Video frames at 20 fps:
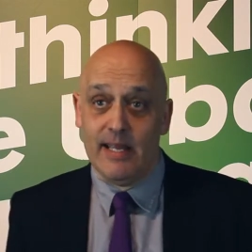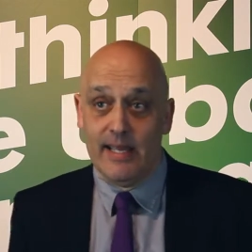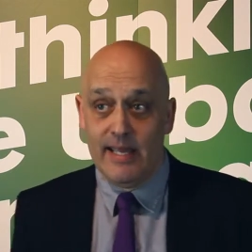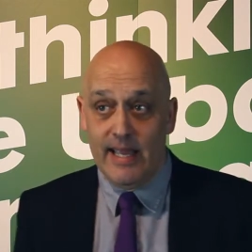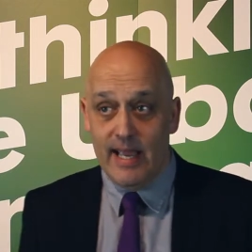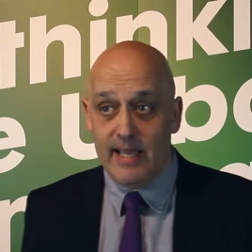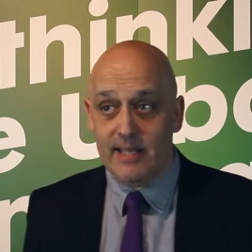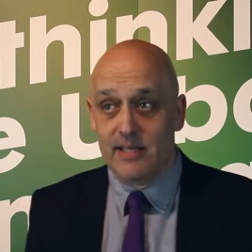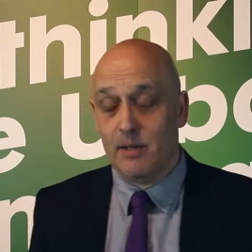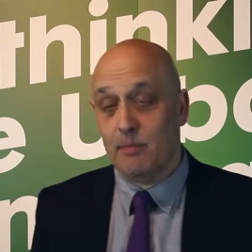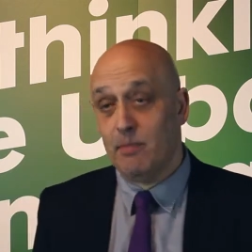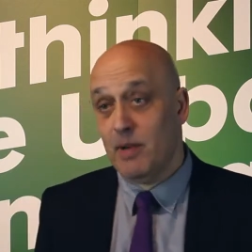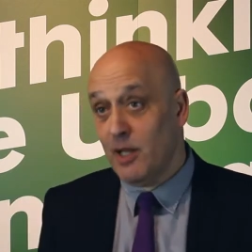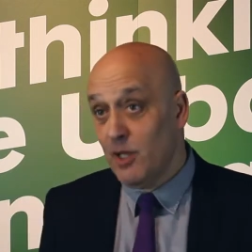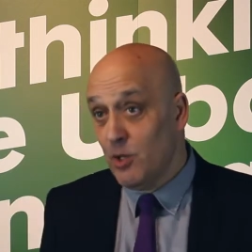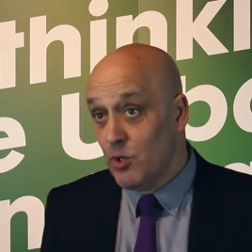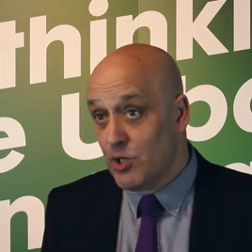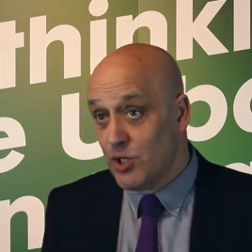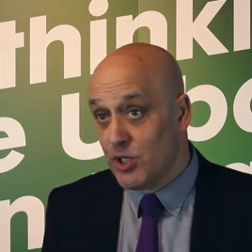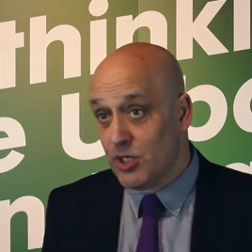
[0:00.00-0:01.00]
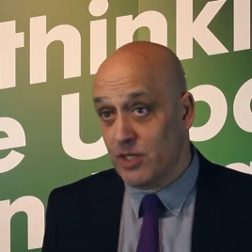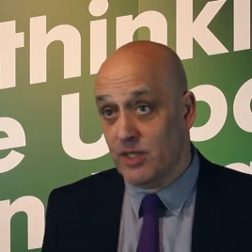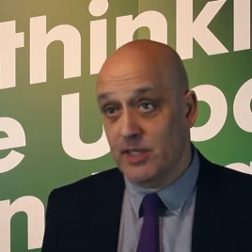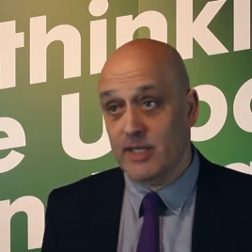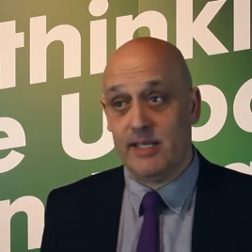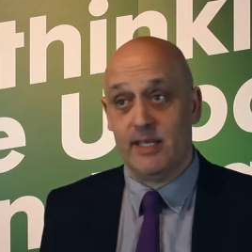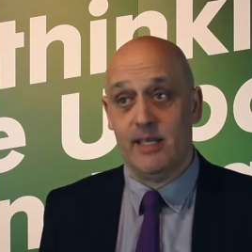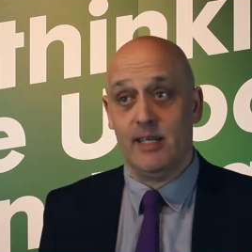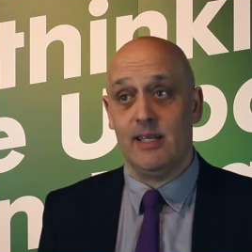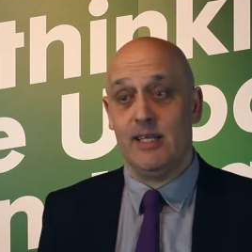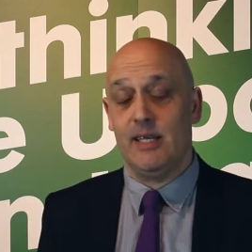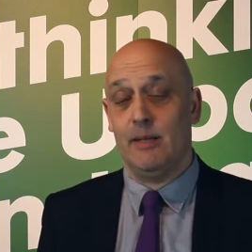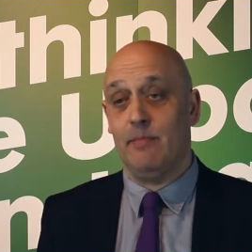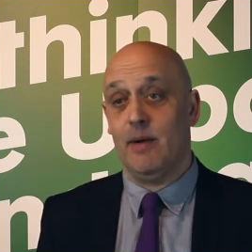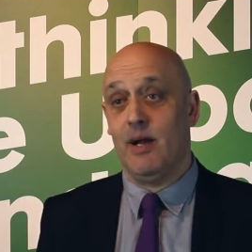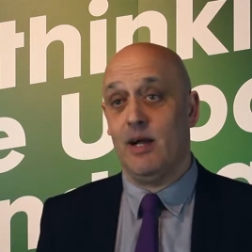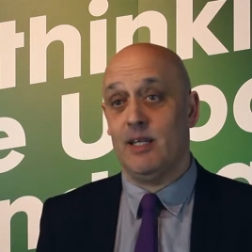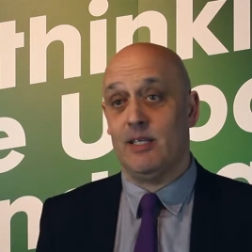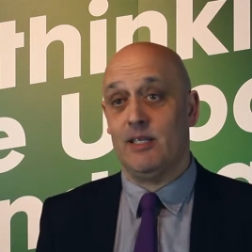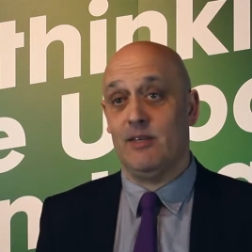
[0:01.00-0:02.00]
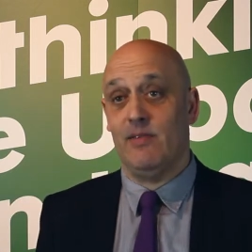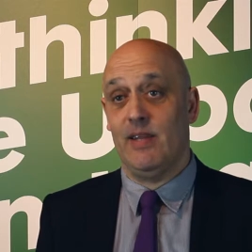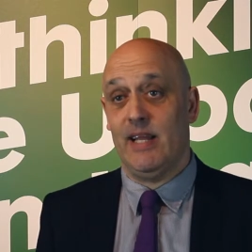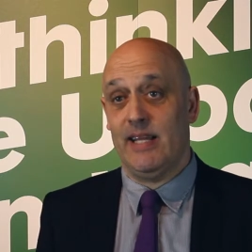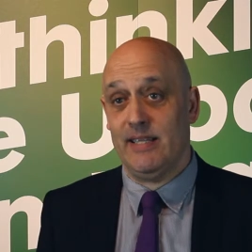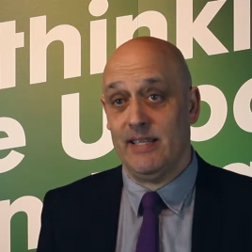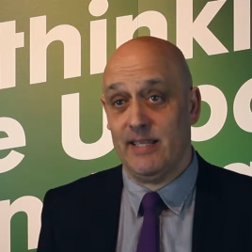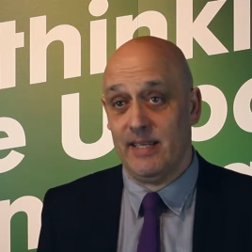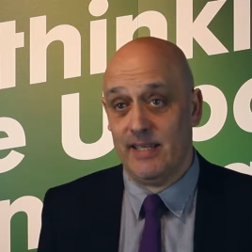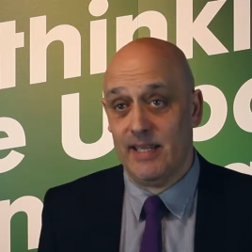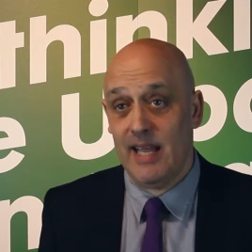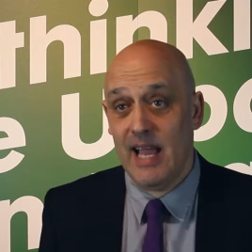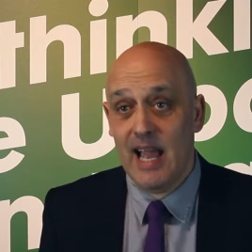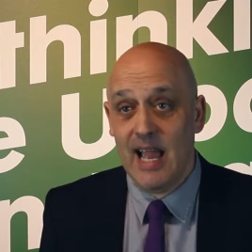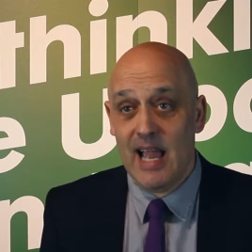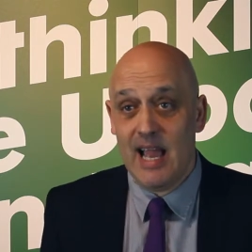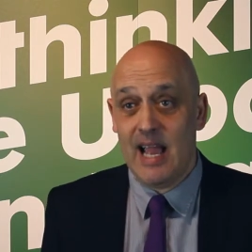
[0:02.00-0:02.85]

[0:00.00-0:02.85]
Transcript: yet pollution, certainly in parts of London,